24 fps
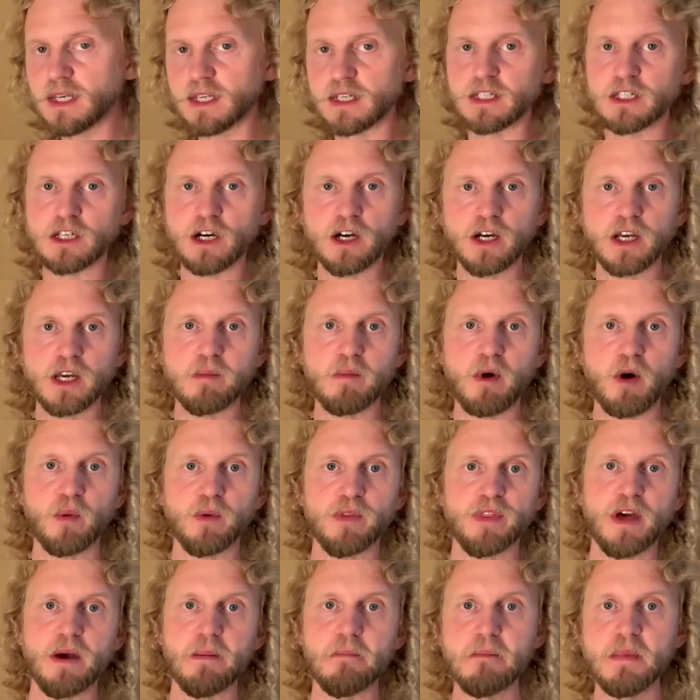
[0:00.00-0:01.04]
and talking about what
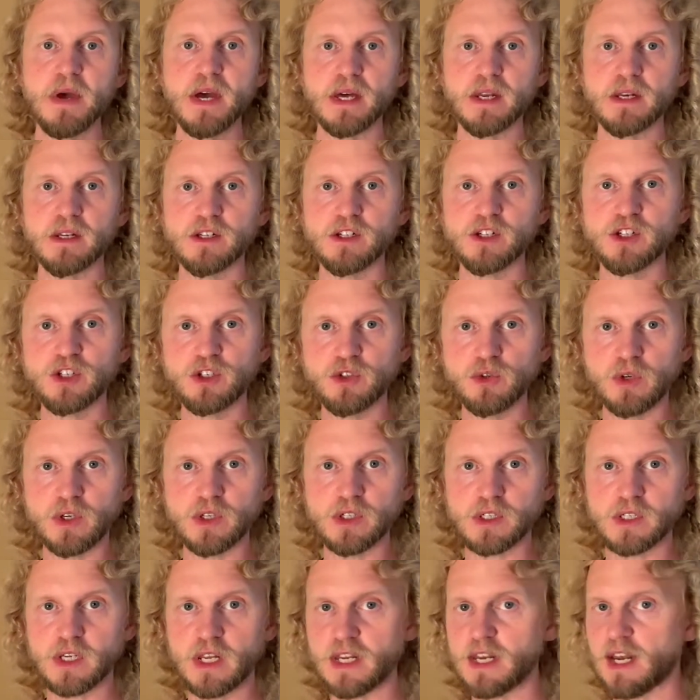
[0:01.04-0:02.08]
that meant,
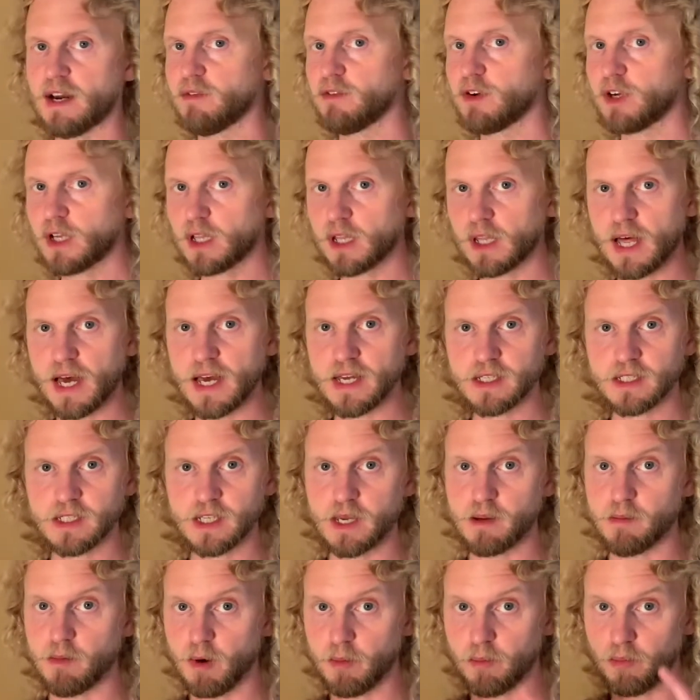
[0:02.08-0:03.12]
students in every class
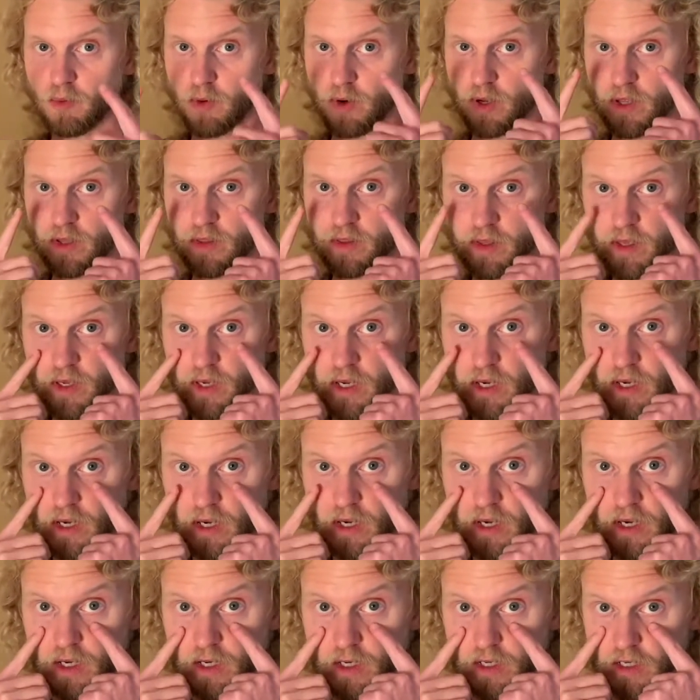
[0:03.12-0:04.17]
came up with,
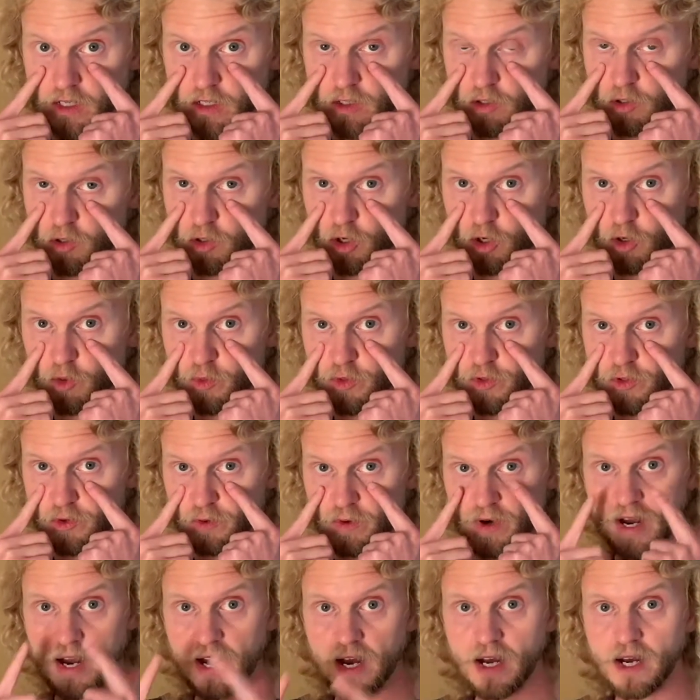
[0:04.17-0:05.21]
you need to look with your
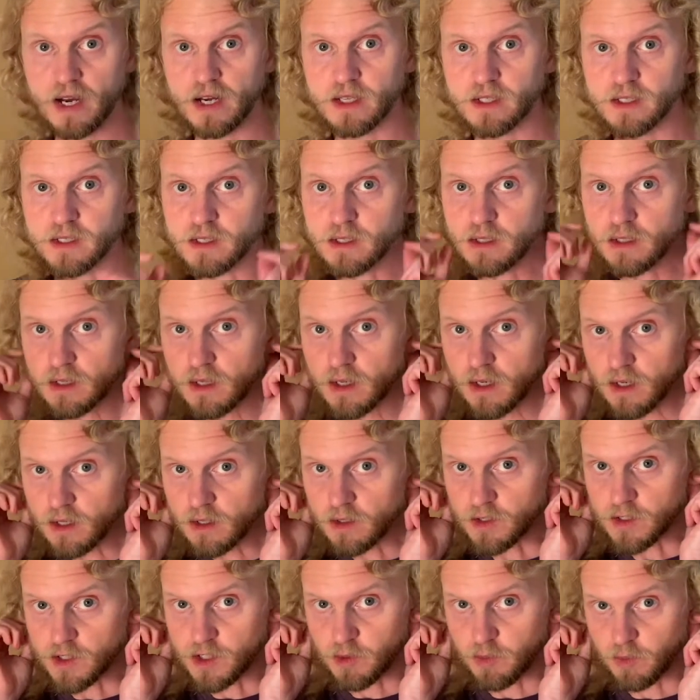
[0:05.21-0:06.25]
eyes,
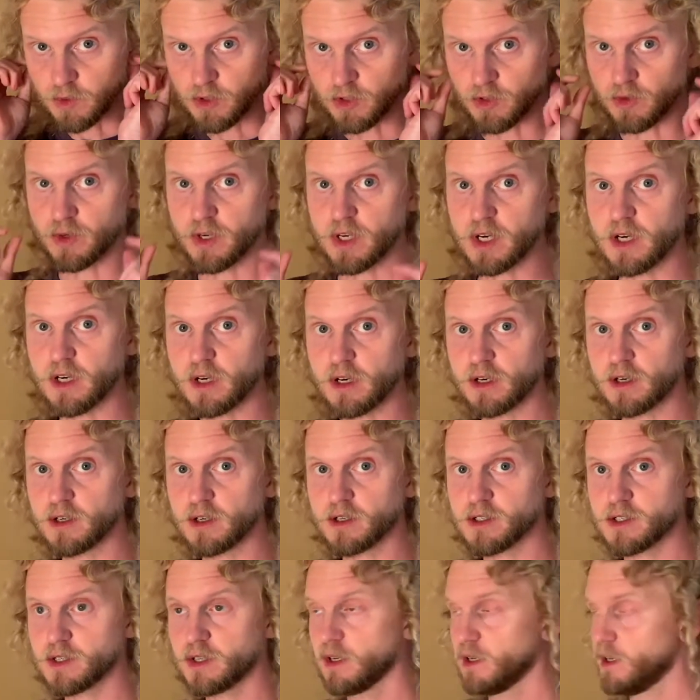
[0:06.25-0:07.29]
listen with your ears.